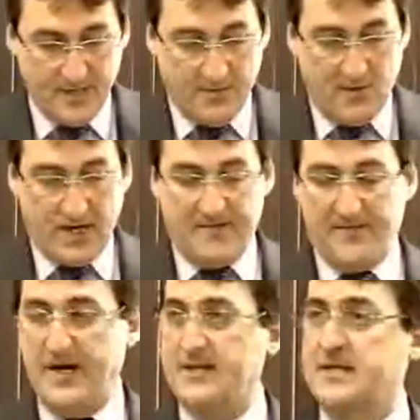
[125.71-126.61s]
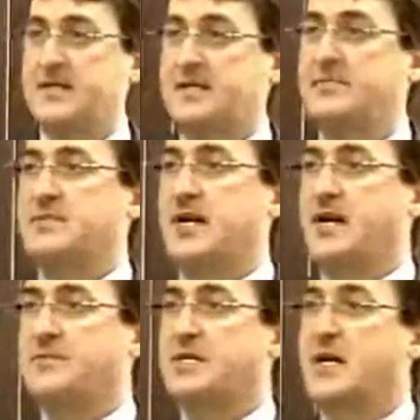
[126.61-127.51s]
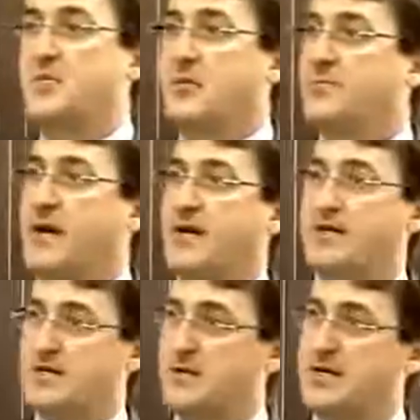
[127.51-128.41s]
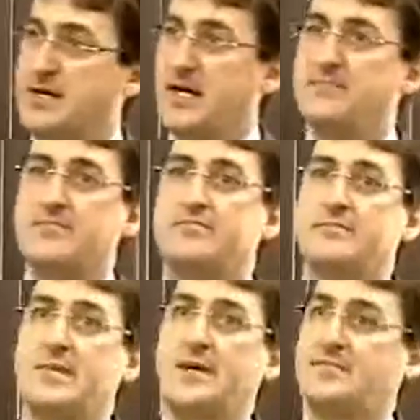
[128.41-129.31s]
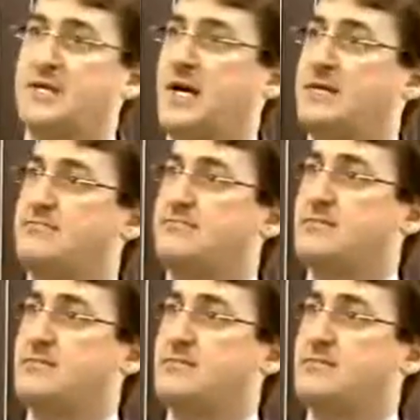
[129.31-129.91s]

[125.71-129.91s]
But what I find is that sometimes when markets are on the upside,